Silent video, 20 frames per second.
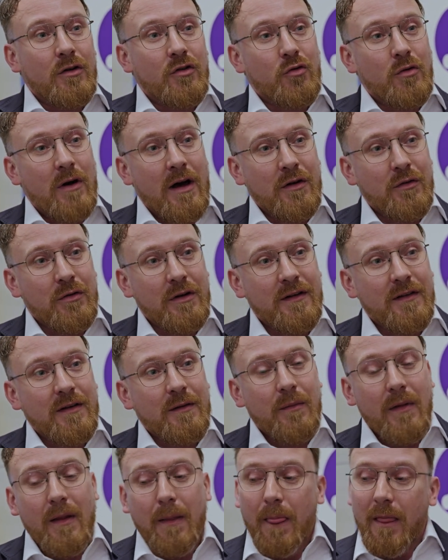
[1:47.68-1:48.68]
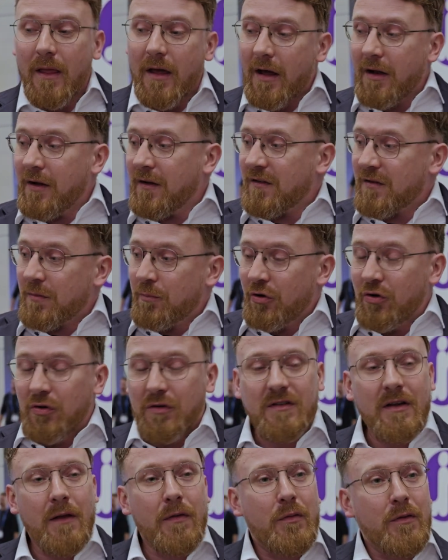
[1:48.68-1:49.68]
200, and it's
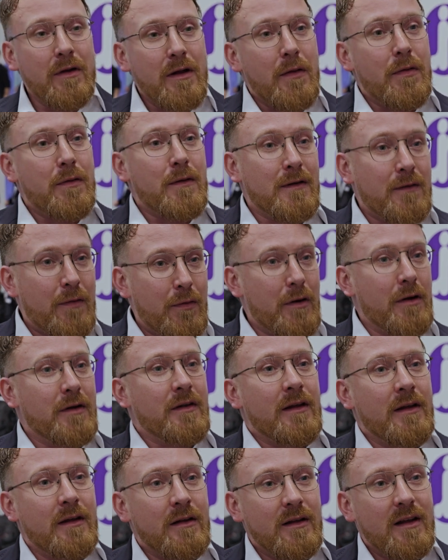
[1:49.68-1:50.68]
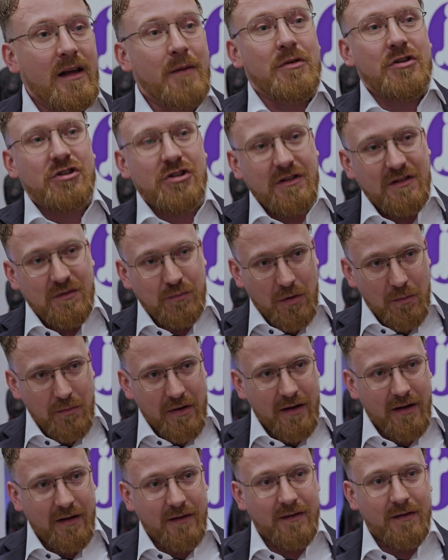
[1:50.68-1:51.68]
producing 330 images per
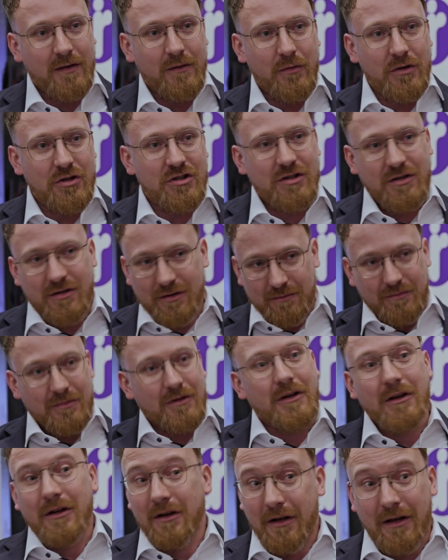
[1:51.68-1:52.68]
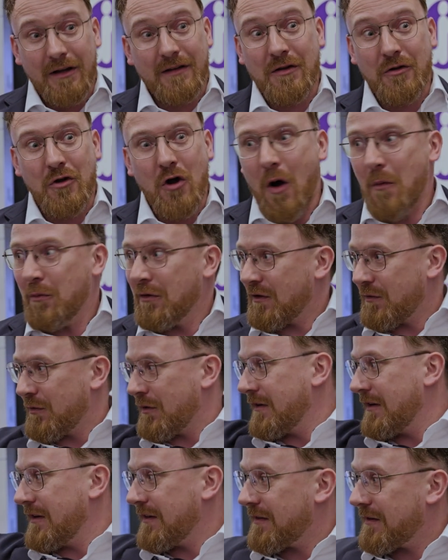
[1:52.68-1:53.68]
minute, which is enormous
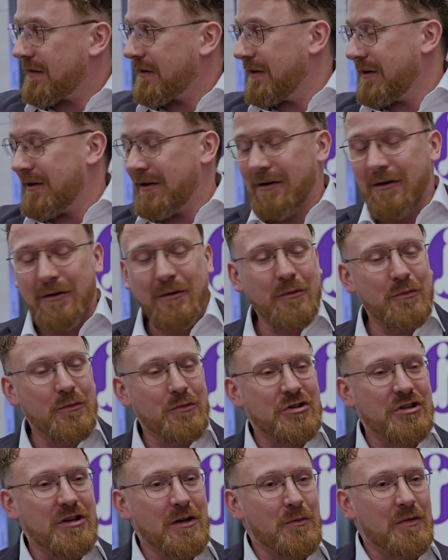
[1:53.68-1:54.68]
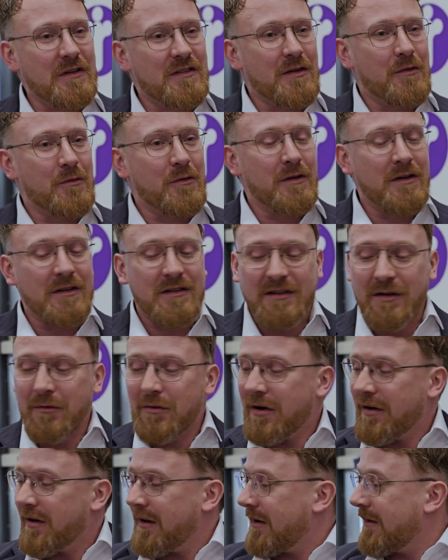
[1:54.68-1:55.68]
for this machine we see
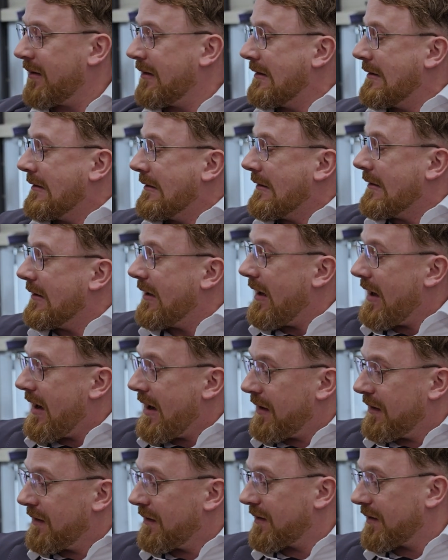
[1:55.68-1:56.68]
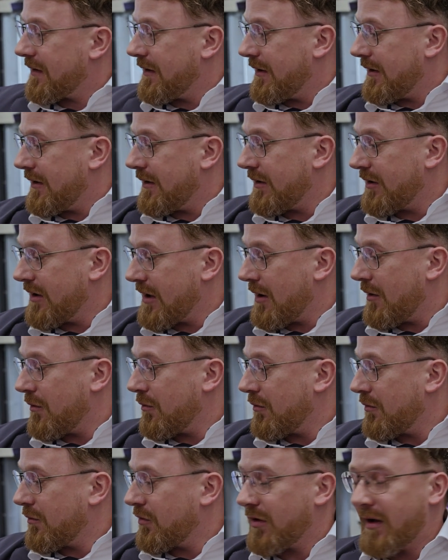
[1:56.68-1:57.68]
right here. And yeah,
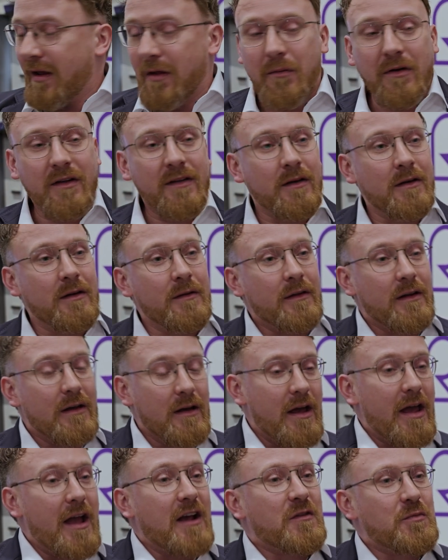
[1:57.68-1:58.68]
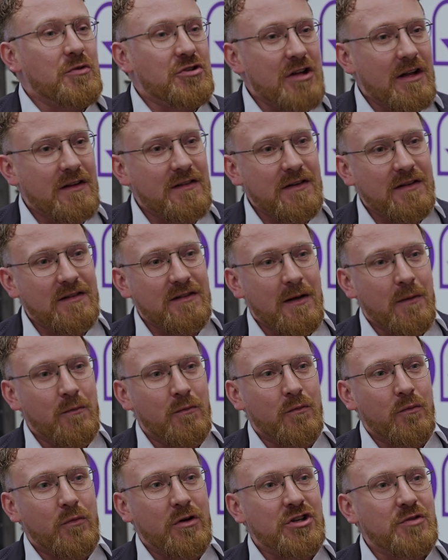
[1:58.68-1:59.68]
together with the ExpertJet system,
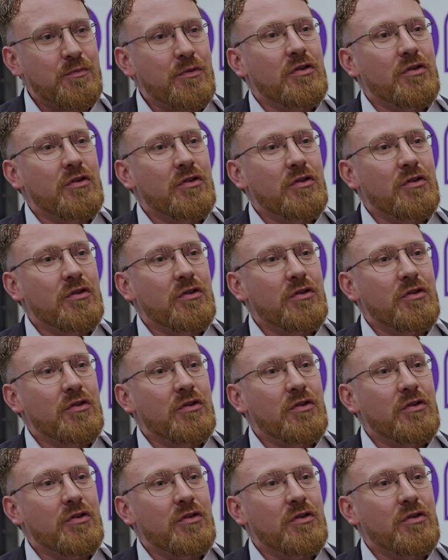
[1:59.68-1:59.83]
which